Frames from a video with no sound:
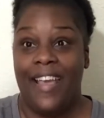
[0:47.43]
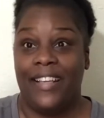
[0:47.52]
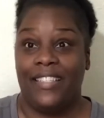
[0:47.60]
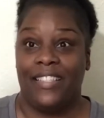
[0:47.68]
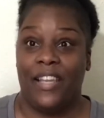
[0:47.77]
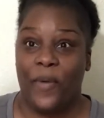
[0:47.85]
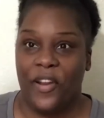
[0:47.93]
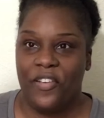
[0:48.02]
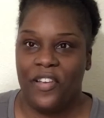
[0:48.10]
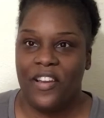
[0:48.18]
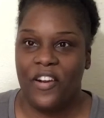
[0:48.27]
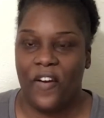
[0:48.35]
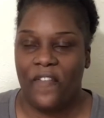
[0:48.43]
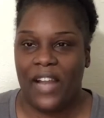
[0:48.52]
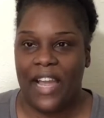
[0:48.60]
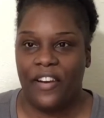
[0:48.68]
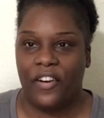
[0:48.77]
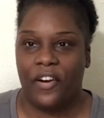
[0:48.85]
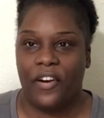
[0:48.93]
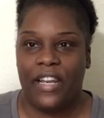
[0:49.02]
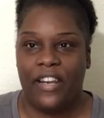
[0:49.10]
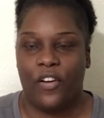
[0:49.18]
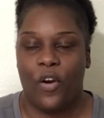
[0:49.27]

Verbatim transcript: see where you can go find her here